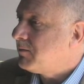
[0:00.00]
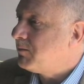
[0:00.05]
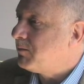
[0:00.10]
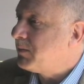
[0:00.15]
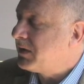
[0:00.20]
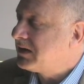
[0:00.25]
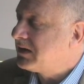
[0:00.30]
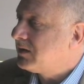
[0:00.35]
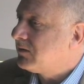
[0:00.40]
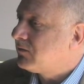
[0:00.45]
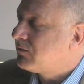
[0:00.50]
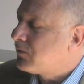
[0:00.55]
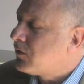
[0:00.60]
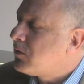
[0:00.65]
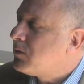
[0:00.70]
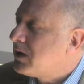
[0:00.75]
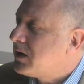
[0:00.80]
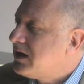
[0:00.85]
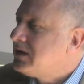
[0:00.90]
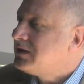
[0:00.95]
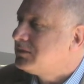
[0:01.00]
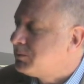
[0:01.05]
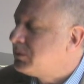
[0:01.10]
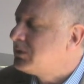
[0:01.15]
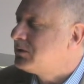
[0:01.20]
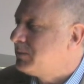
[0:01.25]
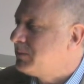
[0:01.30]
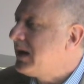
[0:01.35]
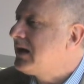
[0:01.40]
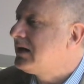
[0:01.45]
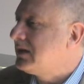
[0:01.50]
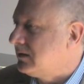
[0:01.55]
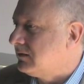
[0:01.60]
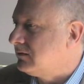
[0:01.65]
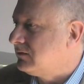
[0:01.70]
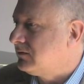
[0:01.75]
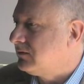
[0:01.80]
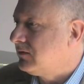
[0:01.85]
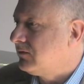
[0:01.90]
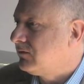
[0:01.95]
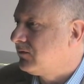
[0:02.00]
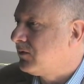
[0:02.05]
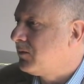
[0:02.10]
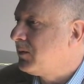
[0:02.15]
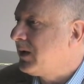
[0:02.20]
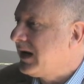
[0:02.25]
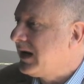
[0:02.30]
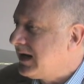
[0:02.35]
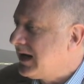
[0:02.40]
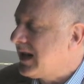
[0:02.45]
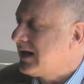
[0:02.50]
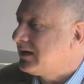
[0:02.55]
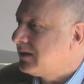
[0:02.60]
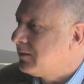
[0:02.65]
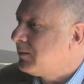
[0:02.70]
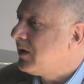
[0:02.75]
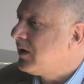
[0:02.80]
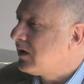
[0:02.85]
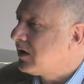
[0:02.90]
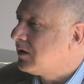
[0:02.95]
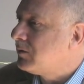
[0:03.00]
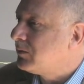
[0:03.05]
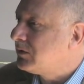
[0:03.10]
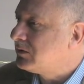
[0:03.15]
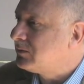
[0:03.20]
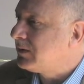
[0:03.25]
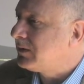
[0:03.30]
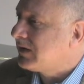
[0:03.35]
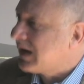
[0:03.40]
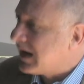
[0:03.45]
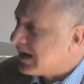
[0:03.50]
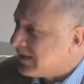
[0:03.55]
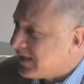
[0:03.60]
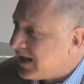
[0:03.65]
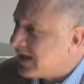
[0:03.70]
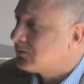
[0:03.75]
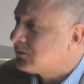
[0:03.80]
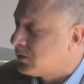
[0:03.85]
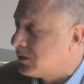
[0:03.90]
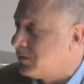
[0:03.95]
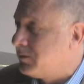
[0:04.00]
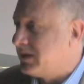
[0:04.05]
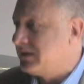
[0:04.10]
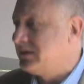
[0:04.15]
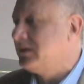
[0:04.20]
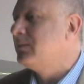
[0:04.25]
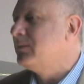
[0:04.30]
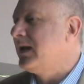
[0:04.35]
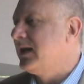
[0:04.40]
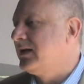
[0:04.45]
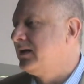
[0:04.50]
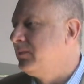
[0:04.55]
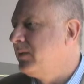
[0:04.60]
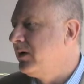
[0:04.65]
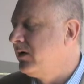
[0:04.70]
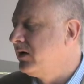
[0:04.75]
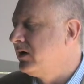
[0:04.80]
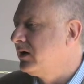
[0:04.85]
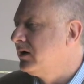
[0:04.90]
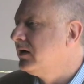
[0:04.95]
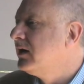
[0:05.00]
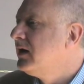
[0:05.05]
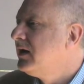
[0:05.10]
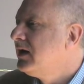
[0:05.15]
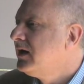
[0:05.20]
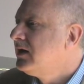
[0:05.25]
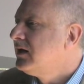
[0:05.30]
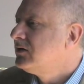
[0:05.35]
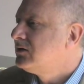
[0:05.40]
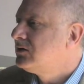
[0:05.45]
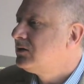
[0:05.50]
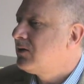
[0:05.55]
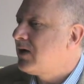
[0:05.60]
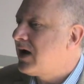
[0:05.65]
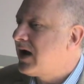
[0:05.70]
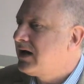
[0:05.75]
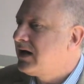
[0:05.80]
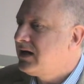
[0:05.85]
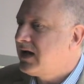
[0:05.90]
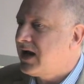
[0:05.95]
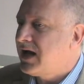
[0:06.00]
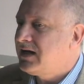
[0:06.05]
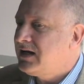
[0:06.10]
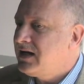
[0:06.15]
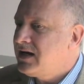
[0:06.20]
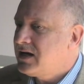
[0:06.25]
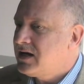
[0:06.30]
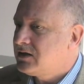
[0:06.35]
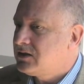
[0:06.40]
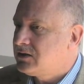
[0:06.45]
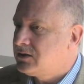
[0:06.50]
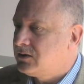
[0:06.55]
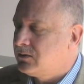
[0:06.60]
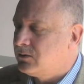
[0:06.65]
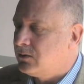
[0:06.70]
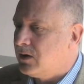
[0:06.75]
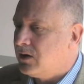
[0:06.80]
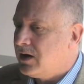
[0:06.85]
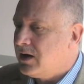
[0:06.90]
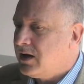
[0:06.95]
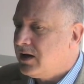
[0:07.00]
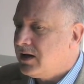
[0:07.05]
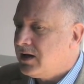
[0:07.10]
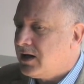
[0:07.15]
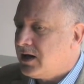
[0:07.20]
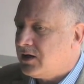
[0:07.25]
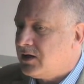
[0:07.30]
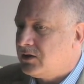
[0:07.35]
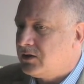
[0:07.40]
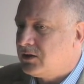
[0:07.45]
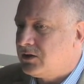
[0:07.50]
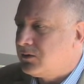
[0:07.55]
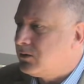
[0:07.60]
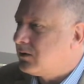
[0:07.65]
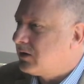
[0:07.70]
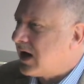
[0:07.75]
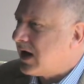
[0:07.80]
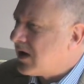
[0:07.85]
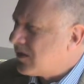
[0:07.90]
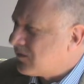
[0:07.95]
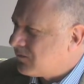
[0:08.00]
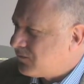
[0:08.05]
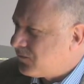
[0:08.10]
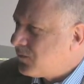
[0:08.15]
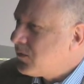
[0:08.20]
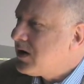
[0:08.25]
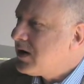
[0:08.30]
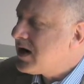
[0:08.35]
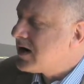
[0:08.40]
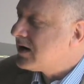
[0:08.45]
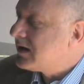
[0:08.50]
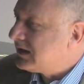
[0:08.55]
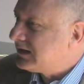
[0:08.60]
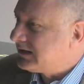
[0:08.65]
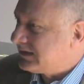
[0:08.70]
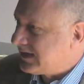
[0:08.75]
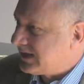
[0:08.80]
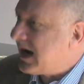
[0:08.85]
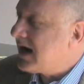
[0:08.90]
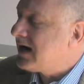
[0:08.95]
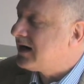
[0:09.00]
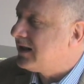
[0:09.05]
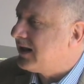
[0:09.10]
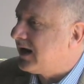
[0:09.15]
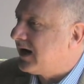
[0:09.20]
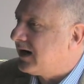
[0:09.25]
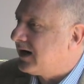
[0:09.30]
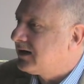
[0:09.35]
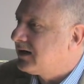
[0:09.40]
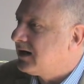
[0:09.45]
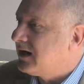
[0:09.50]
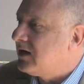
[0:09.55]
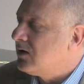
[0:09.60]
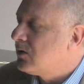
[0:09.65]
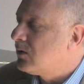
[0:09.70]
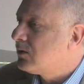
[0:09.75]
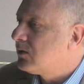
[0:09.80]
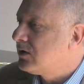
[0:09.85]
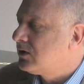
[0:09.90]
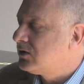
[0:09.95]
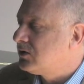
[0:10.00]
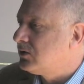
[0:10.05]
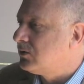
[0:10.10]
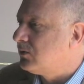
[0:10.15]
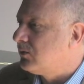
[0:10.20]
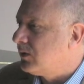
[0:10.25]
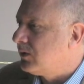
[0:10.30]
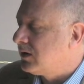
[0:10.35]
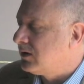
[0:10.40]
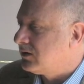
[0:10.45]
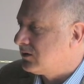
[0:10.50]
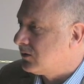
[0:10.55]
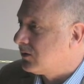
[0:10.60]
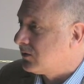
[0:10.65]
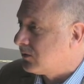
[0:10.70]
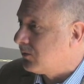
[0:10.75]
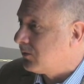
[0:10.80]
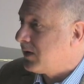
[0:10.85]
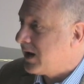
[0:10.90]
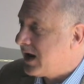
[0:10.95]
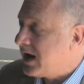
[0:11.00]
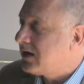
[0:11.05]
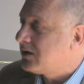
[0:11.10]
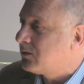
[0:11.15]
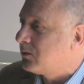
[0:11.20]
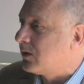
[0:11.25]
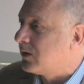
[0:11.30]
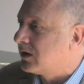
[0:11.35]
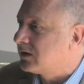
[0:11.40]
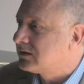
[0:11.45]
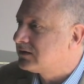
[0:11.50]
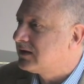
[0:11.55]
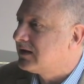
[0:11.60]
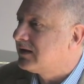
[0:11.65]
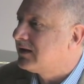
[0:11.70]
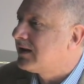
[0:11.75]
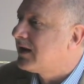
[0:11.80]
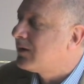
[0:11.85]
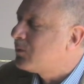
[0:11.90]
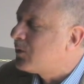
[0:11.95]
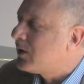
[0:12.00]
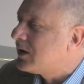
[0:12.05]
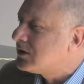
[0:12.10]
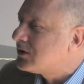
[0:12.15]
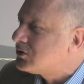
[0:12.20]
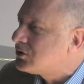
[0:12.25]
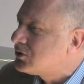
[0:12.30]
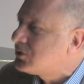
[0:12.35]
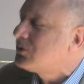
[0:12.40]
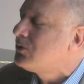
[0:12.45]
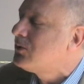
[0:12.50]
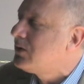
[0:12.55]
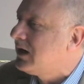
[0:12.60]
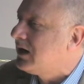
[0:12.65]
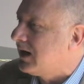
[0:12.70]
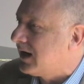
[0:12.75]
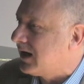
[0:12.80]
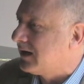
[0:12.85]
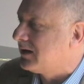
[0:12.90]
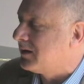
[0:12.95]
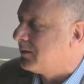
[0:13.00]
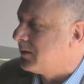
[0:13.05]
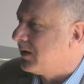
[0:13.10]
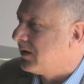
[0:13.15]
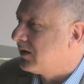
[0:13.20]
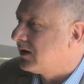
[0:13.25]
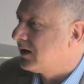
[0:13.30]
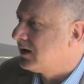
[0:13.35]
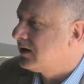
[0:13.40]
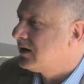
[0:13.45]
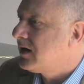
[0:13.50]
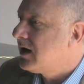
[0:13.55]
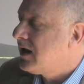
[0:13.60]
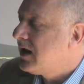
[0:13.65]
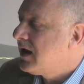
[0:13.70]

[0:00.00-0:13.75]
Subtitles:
but from his perspective, from a Latin American perspective, and that's what makes him Latin American. So I needed to fully understand that in order to create works that were truly Latin American,